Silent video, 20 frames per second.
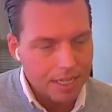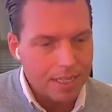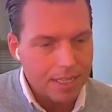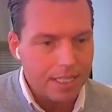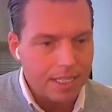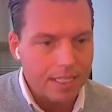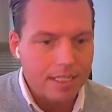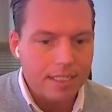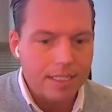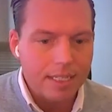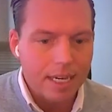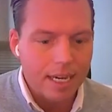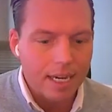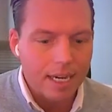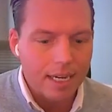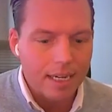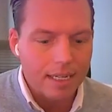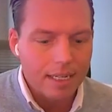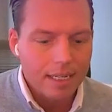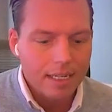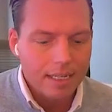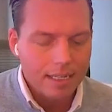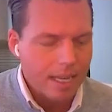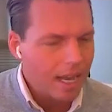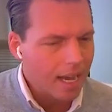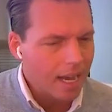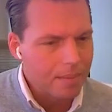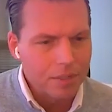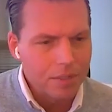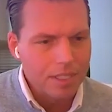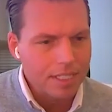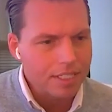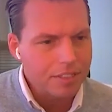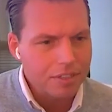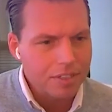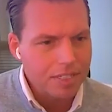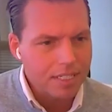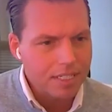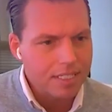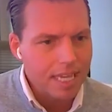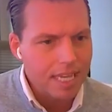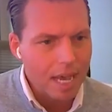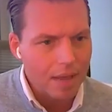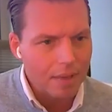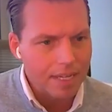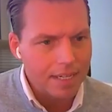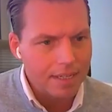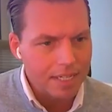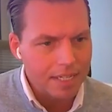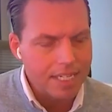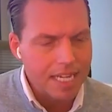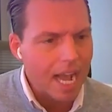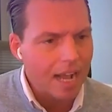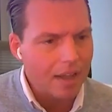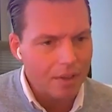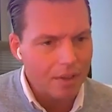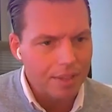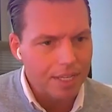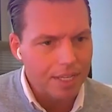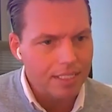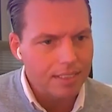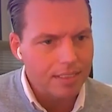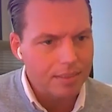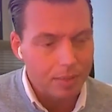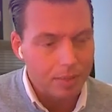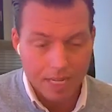I think, I'm really interested to see how they tackle things.